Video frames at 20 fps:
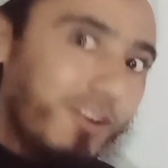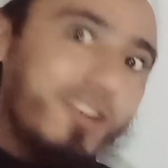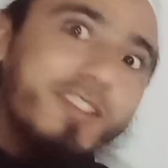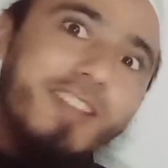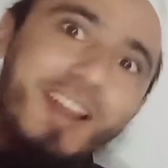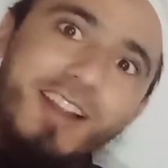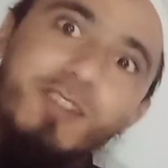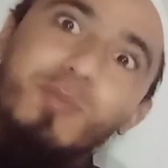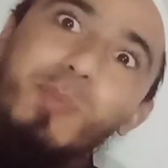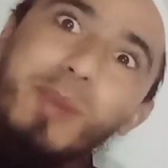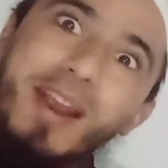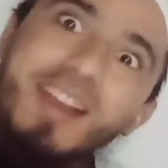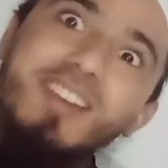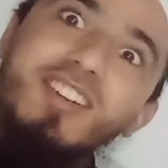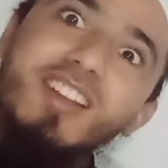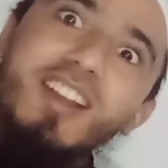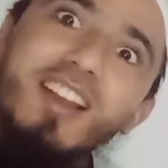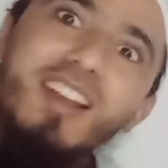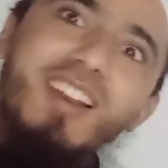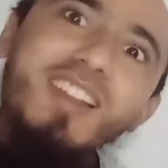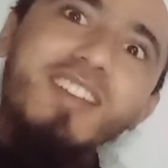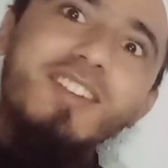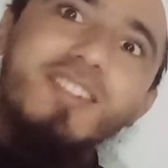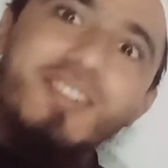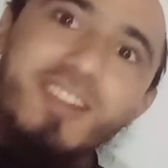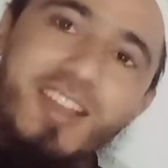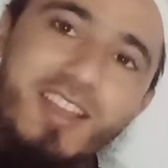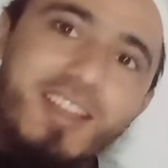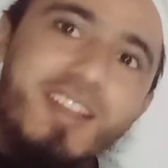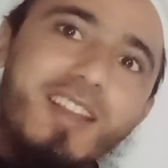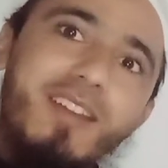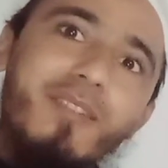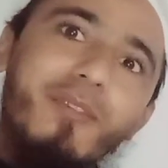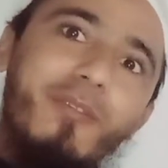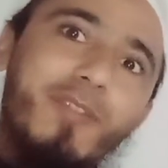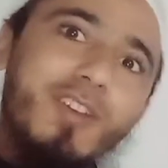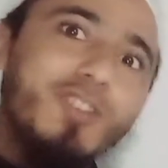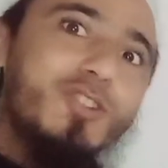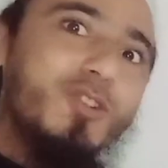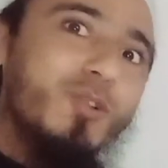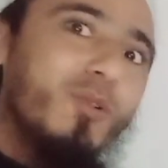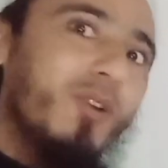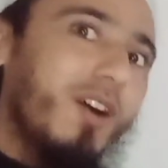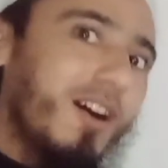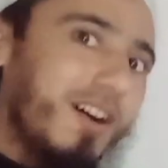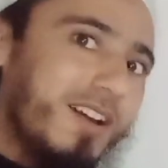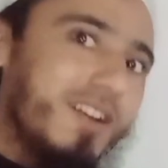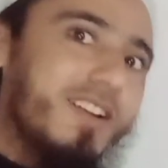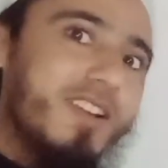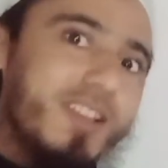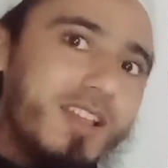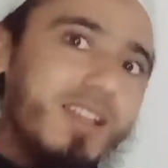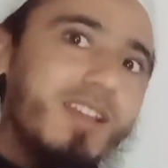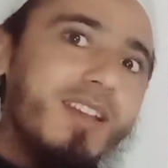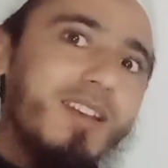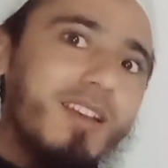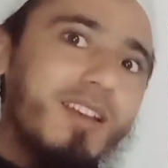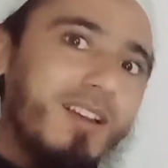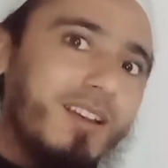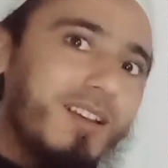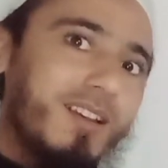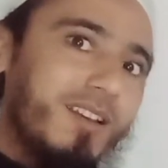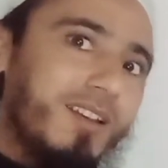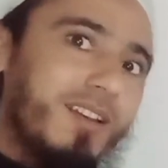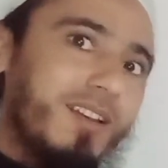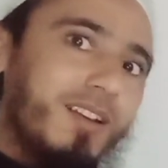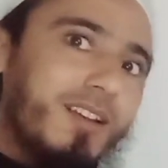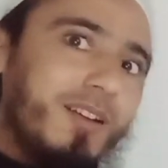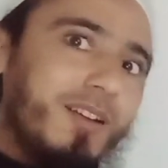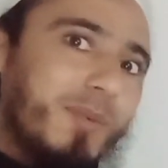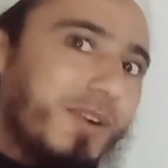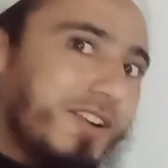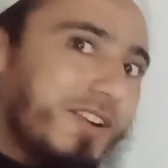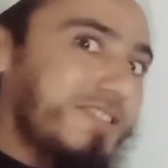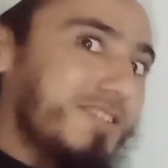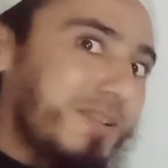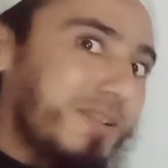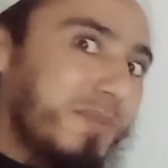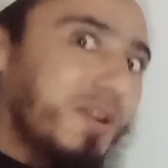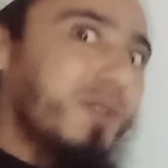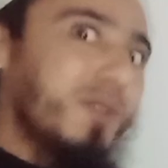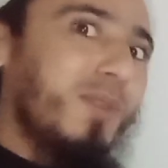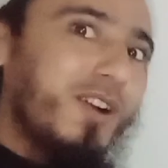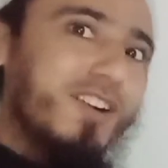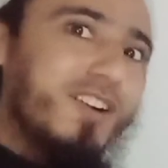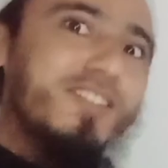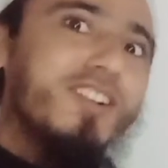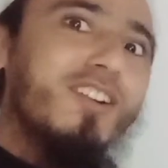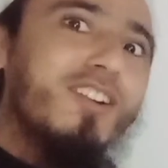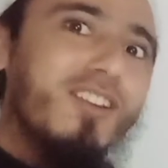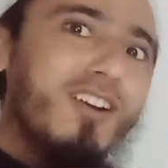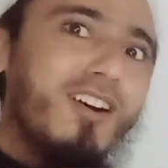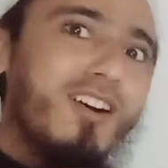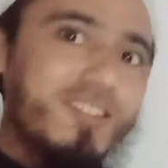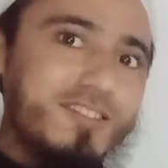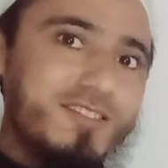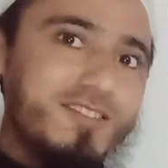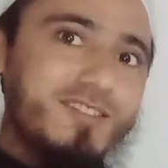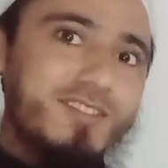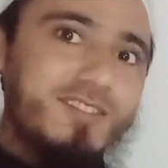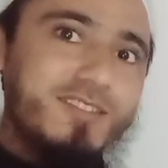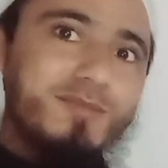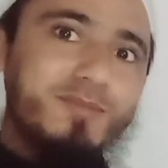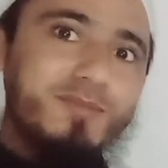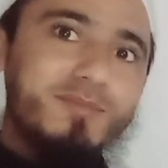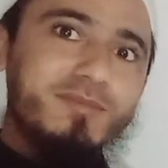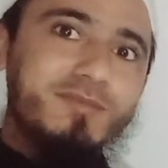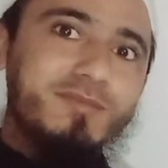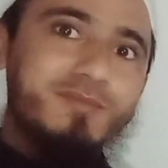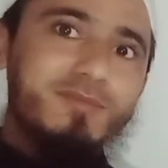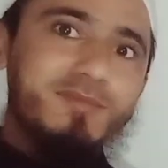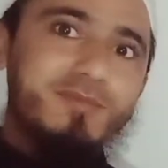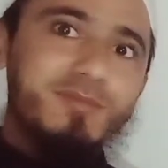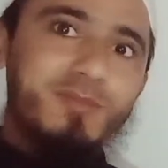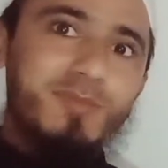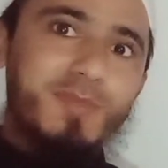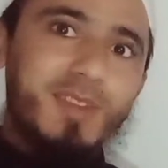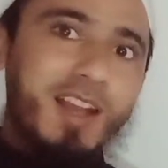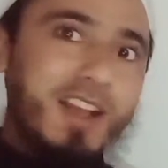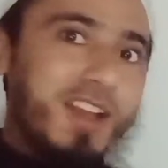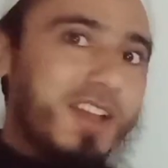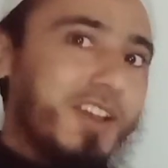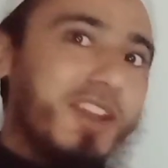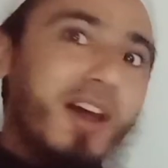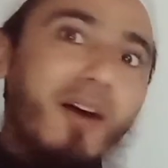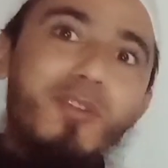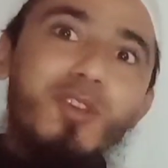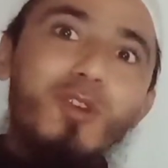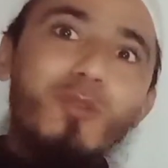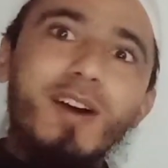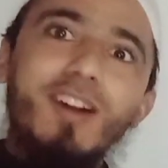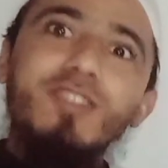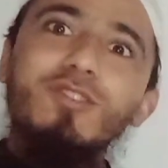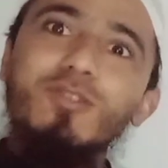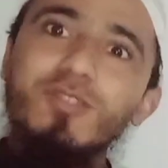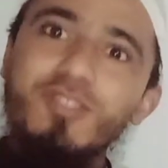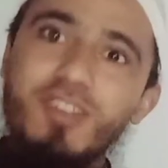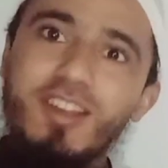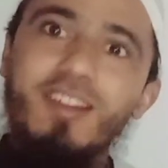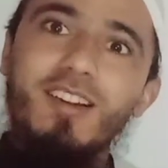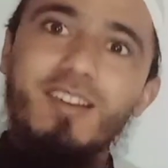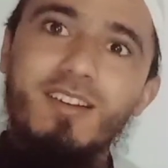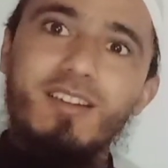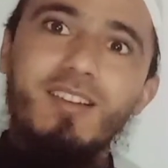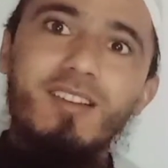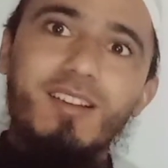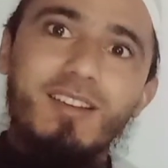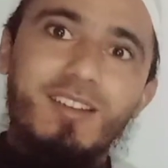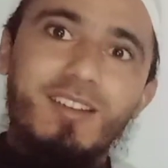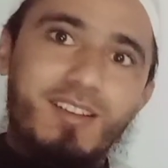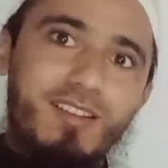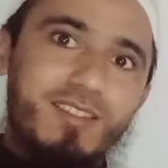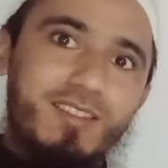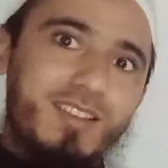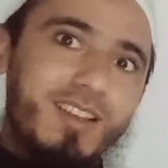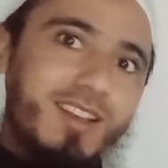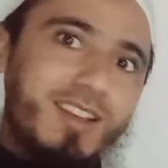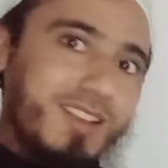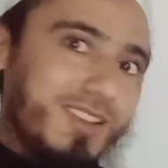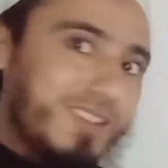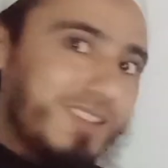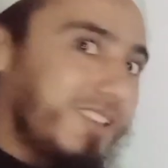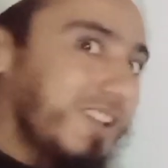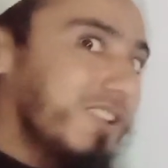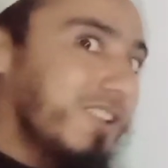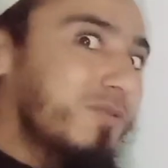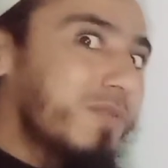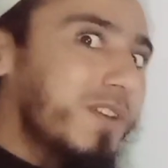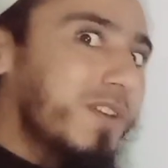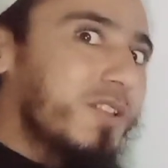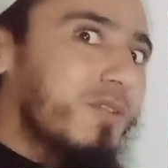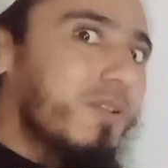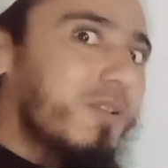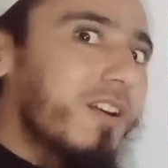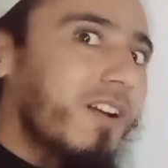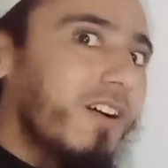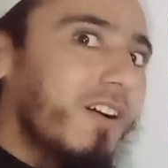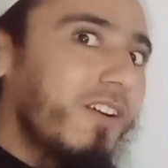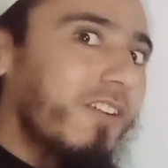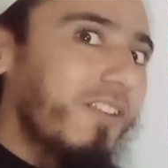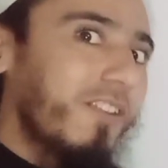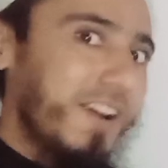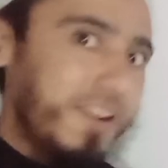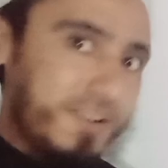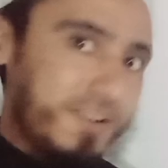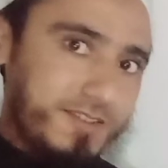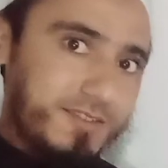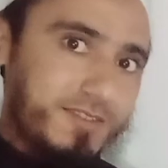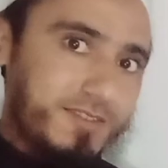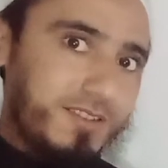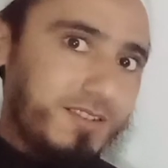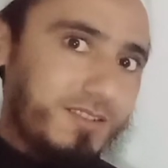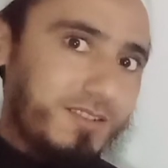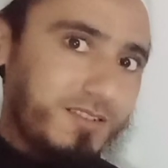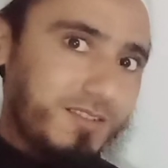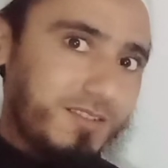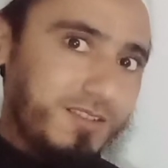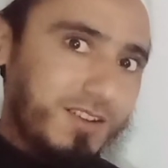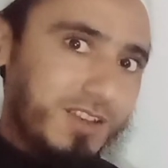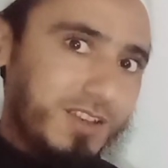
or that practicality which you already, for example, bought the clothes. Now you want to share this with your friends.